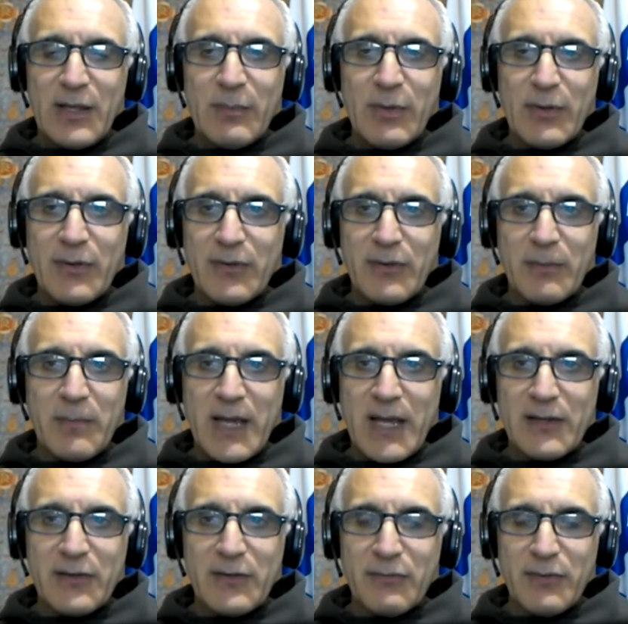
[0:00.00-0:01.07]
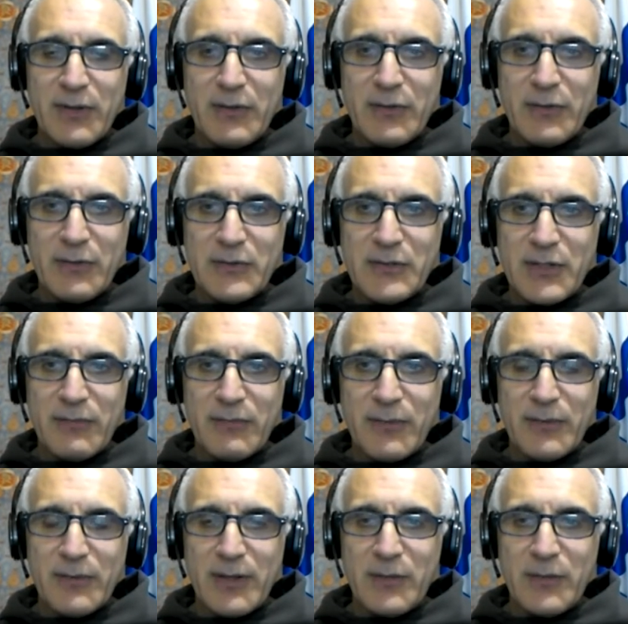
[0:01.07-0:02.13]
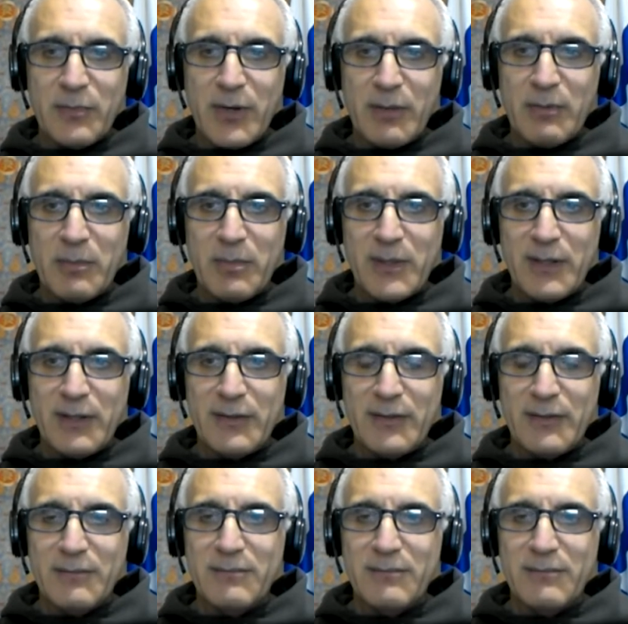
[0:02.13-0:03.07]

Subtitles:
because a massive research effort that's probably